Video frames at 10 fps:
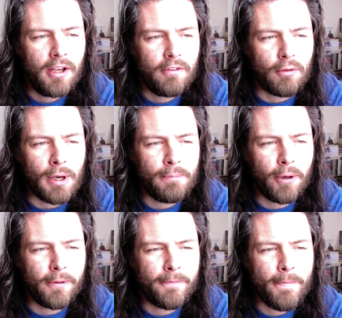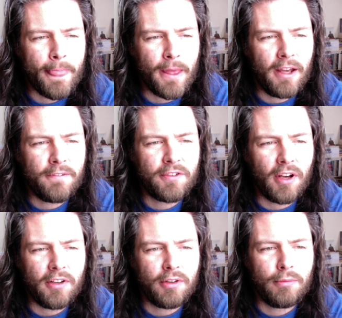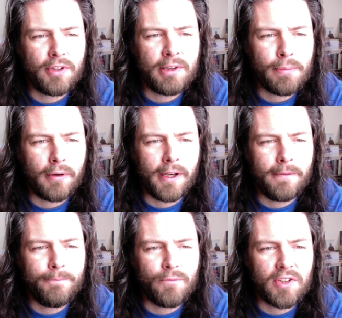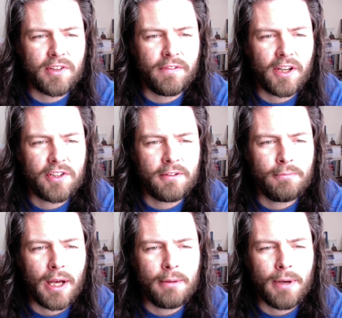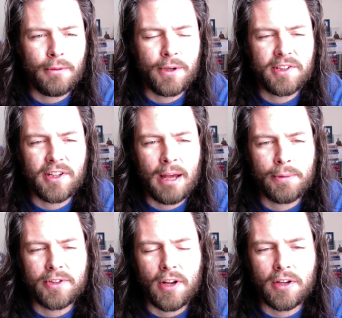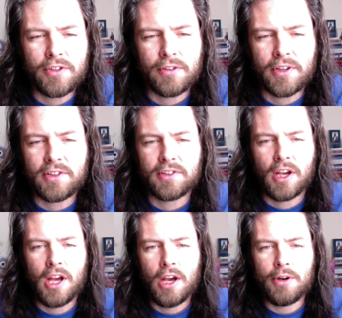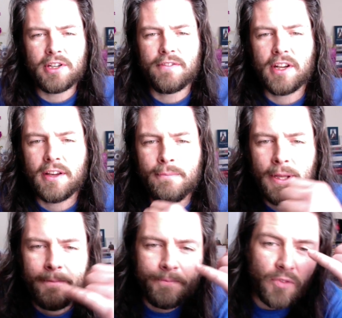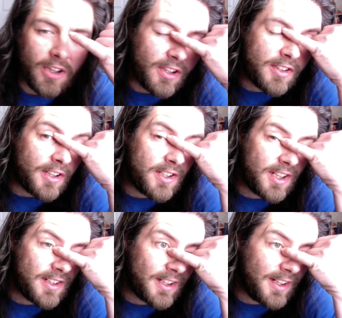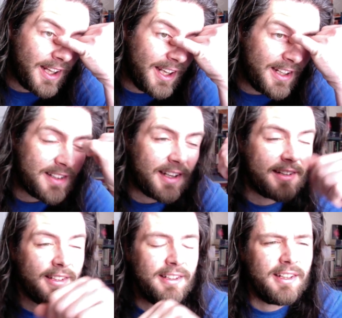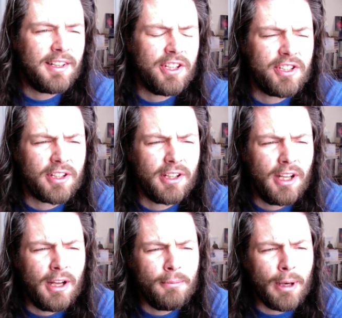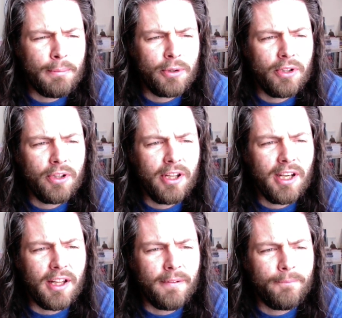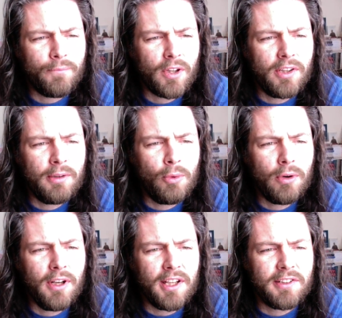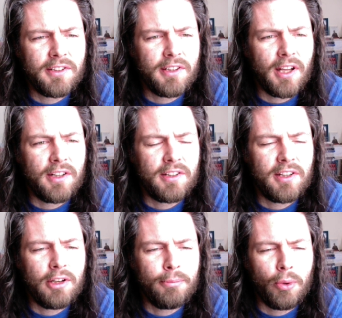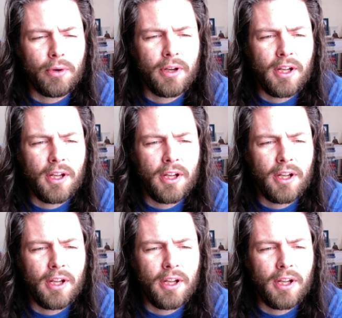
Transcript: For my part, I have sought to reciprocate this affection by my recent apostolic journeys, which have taken me to such distant lands as Indonesia, Papua New Guinea, Timor-Leste, and Singapore,